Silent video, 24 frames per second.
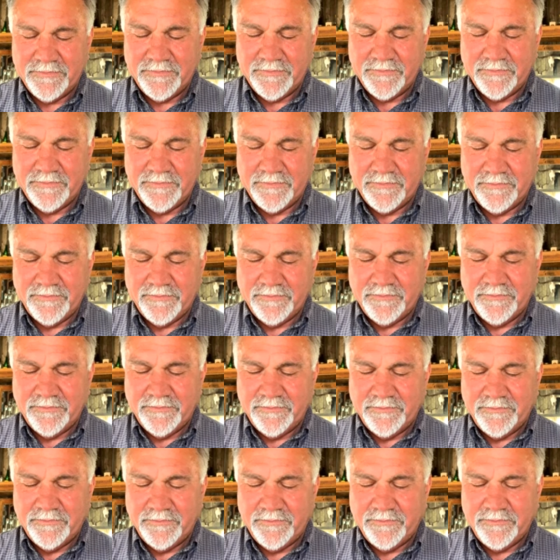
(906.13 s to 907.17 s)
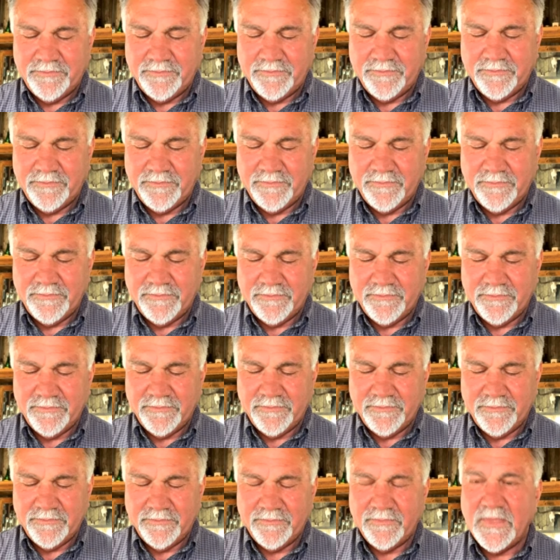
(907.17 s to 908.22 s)
a great one. I like it.
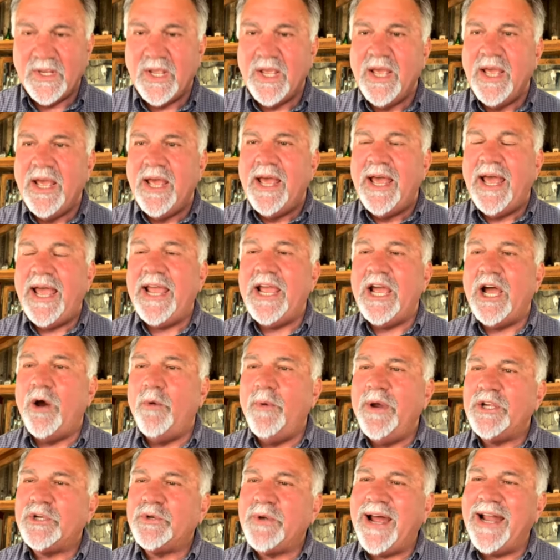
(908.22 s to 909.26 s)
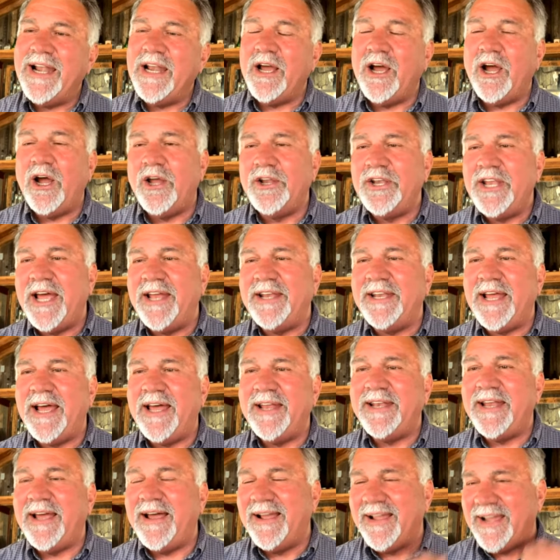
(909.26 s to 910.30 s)
Come on. Hey, right, are we well, trying to? Uh, now, now,
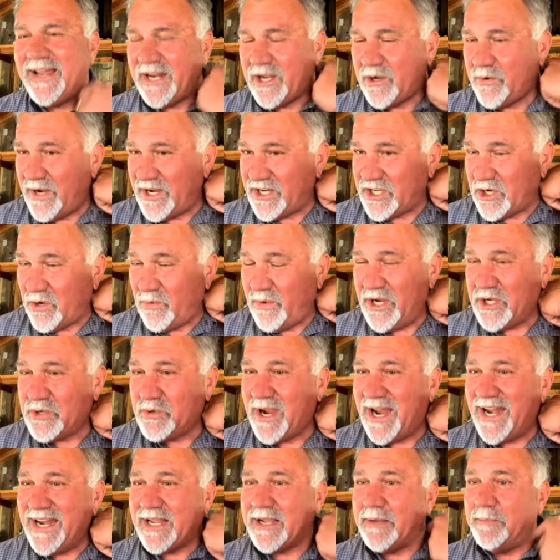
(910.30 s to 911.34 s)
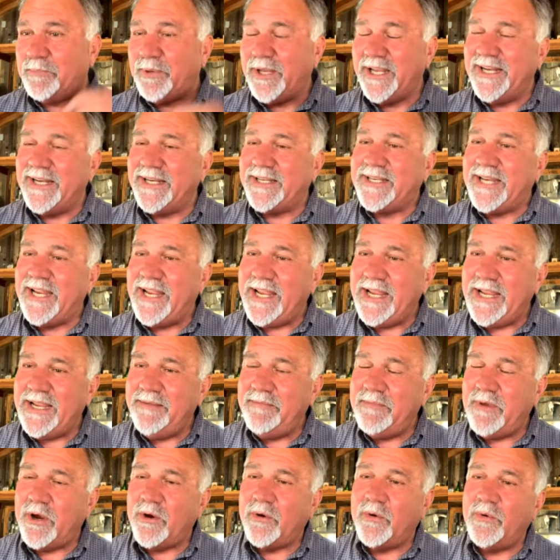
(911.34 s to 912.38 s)
now, I got a question. Are we trying to complete a
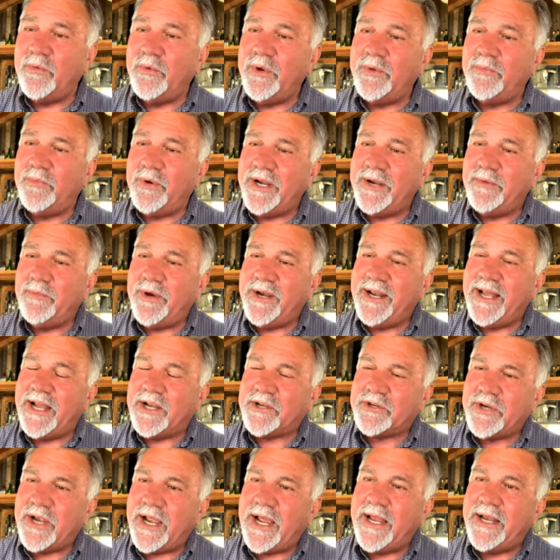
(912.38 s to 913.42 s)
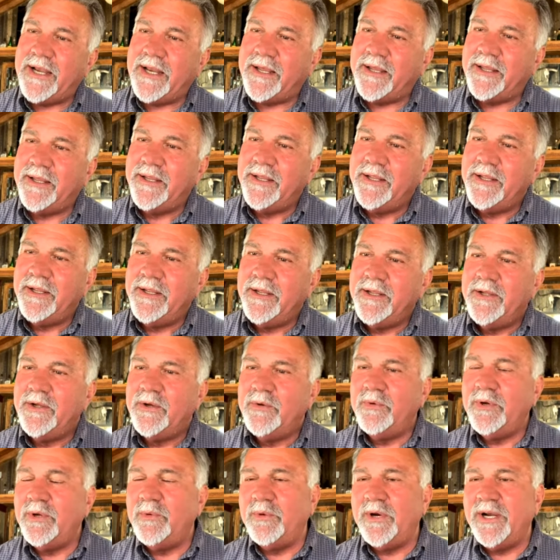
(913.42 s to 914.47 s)
team, or we, we're, we're not no, trying to?
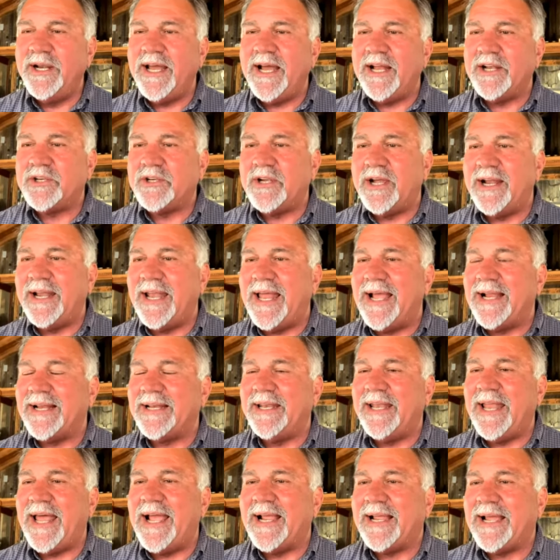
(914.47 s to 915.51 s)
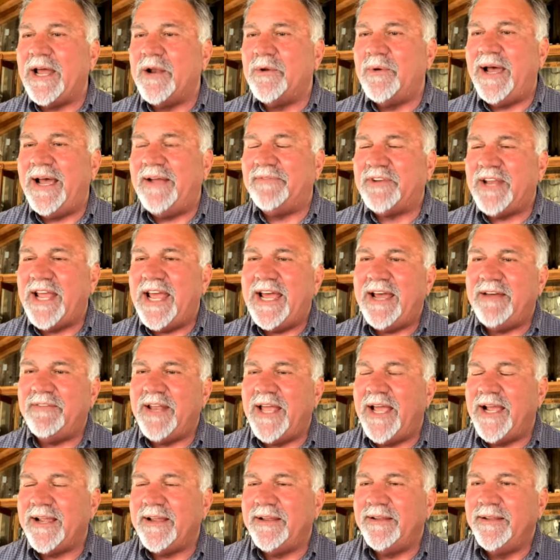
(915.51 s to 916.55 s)
No, we're, we're not trying to, like, like I don't have to have
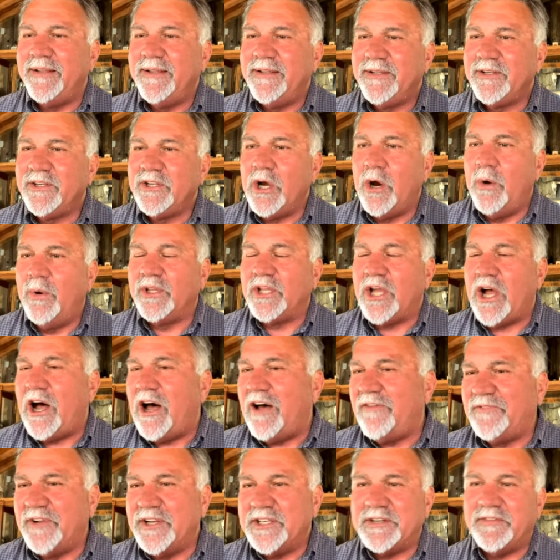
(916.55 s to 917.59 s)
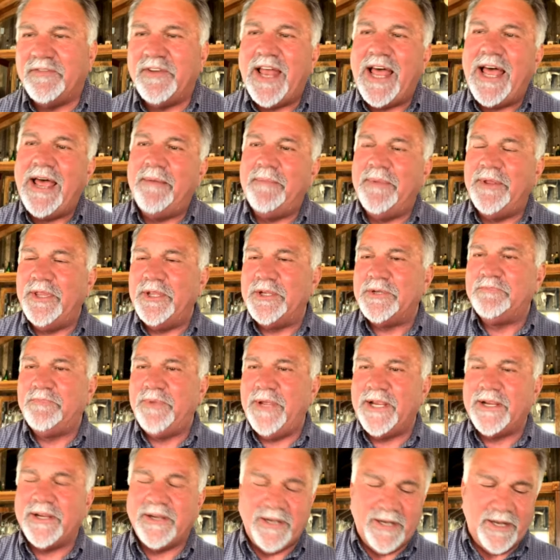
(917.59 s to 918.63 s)
like a go with the offensive lineman this
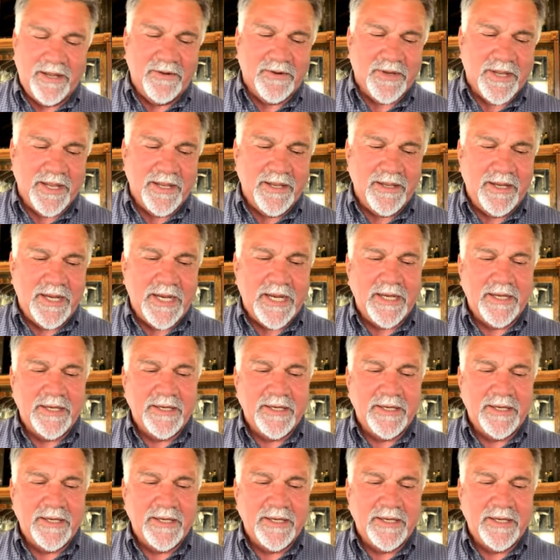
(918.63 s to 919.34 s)
picker. Okay. No,